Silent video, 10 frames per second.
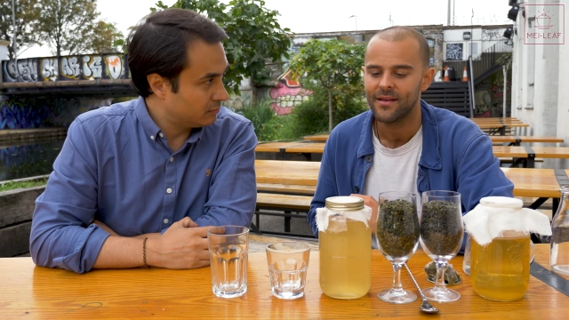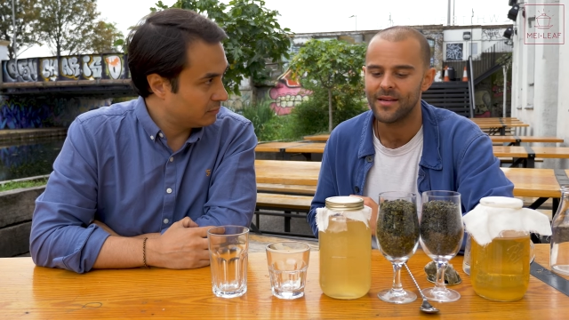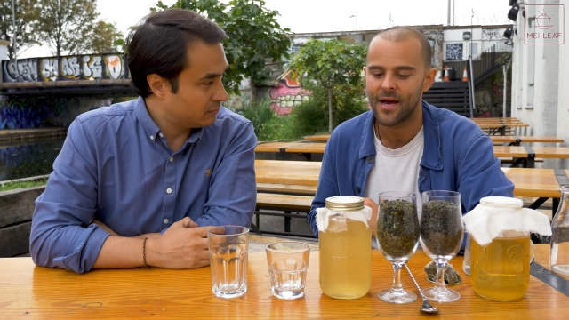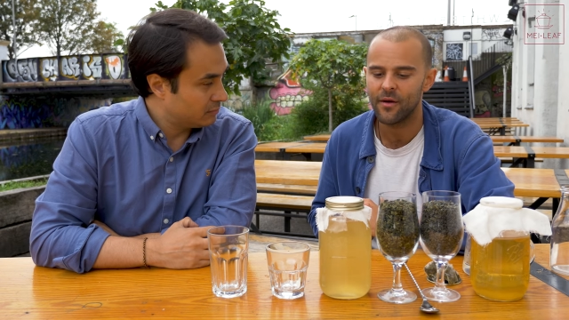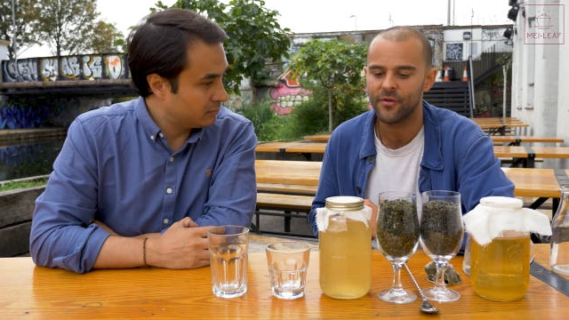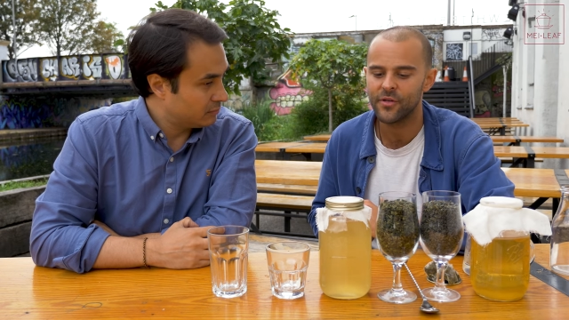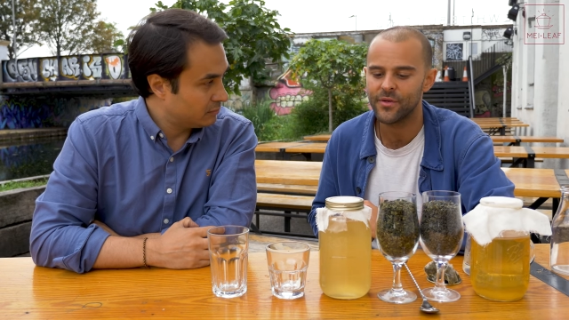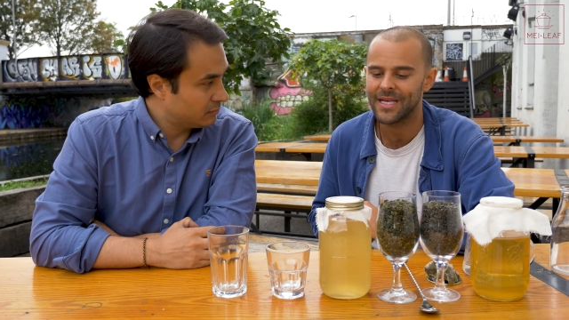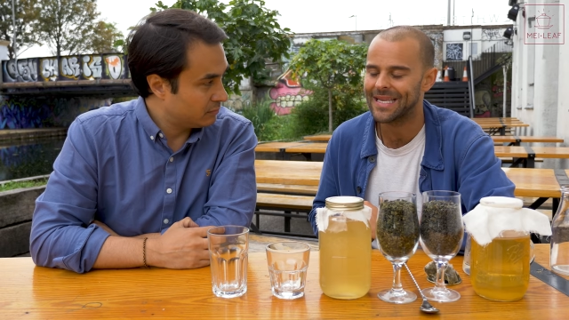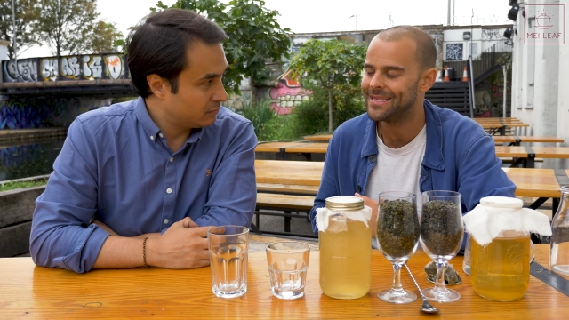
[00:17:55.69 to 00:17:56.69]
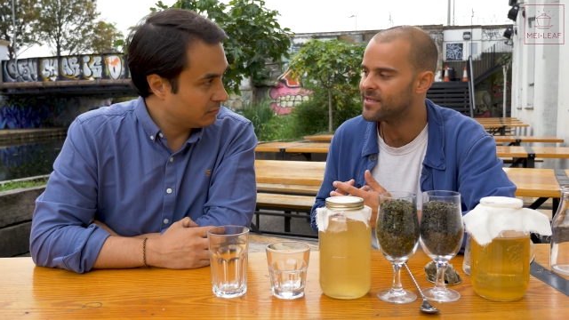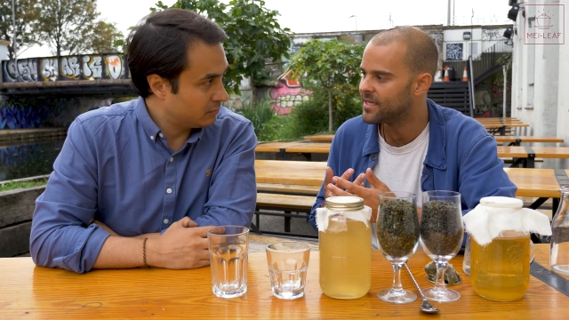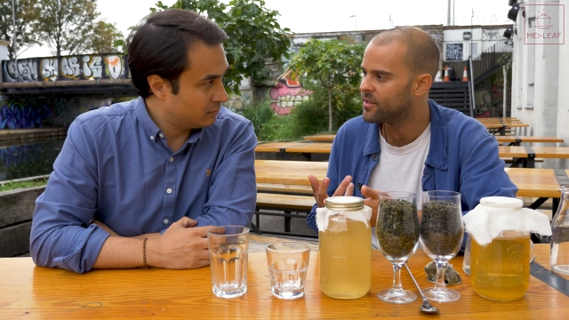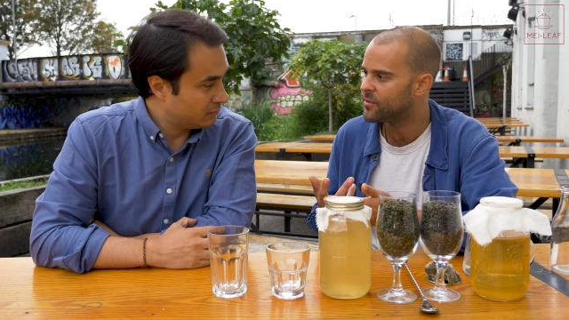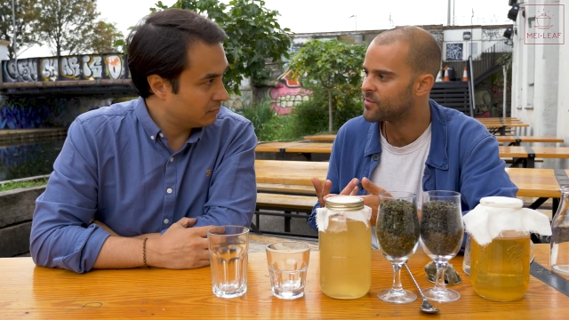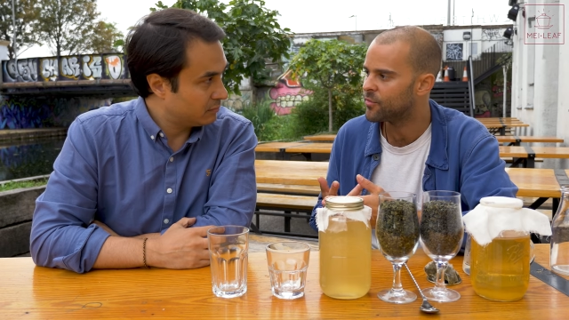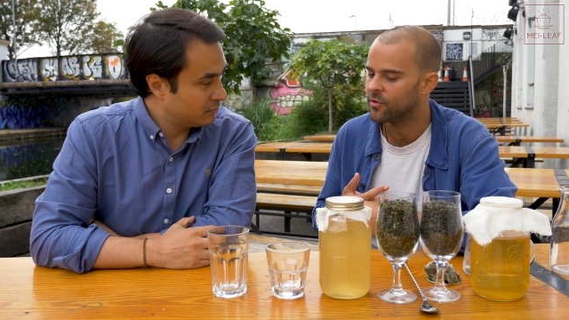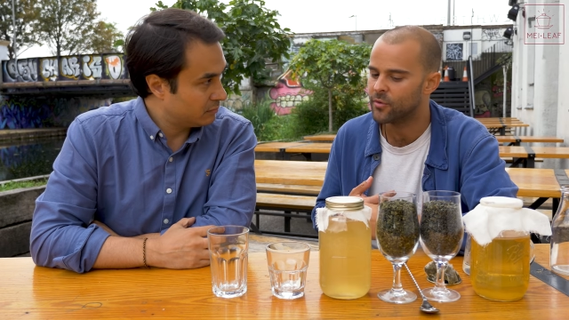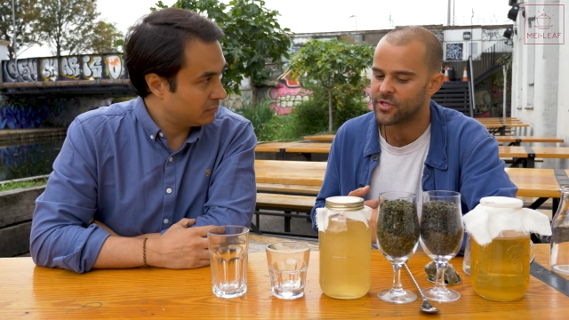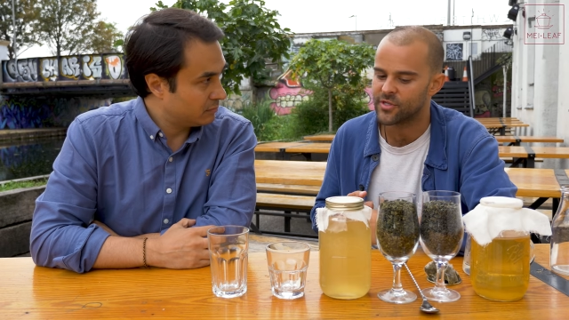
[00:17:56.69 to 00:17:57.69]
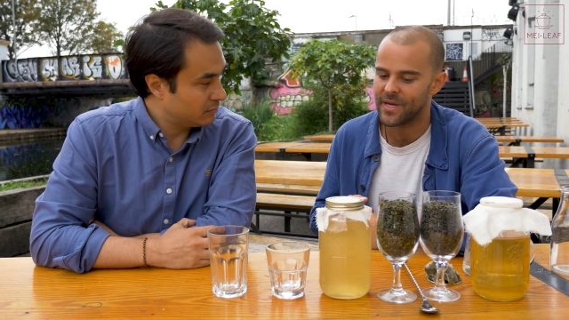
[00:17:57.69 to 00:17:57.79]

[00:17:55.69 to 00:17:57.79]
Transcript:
Speaker 1: Now, if you're doing a continuous brew, which is